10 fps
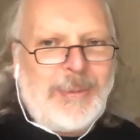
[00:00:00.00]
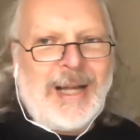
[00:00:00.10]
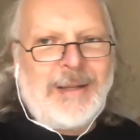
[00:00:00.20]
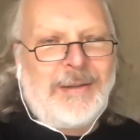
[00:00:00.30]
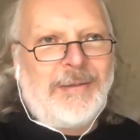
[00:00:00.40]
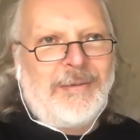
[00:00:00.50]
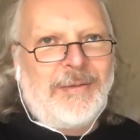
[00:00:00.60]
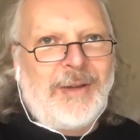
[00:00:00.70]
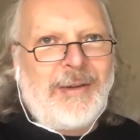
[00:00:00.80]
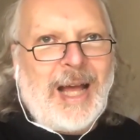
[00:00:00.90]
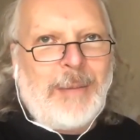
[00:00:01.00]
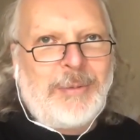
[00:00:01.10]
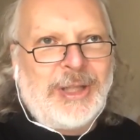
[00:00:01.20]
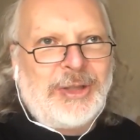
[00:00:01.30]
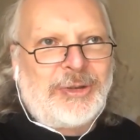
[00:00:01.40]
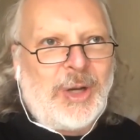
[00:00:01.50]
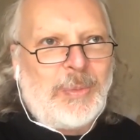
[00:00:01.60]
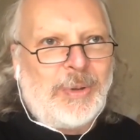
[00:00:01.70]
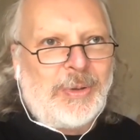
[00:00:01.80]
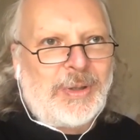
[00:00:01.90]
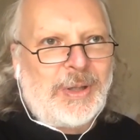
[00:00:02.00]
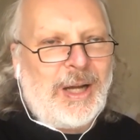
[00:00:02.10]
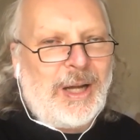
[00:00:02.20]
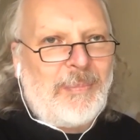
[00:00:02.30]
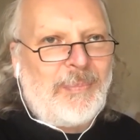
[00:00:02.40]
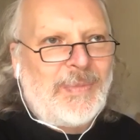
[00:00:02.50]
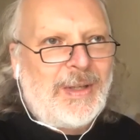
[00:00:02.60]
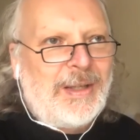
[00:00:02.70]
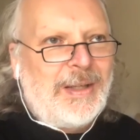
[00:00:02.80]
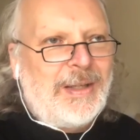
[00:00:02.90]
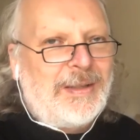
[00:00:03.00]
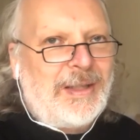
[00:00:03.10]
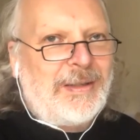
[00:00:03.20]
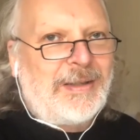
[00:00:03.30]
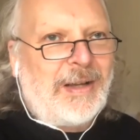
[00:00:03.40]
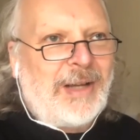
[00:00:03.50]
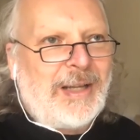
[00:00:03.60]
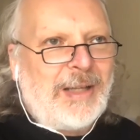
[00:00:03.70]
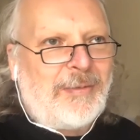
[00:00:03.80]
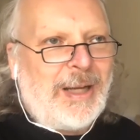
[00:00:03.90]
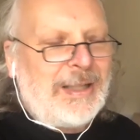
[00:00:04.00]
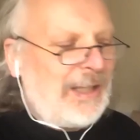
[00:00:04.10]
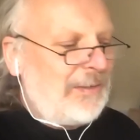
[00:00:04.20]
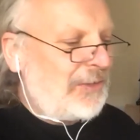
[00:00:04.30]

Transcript: been very happy with this Chromebook since I've had it for about a year or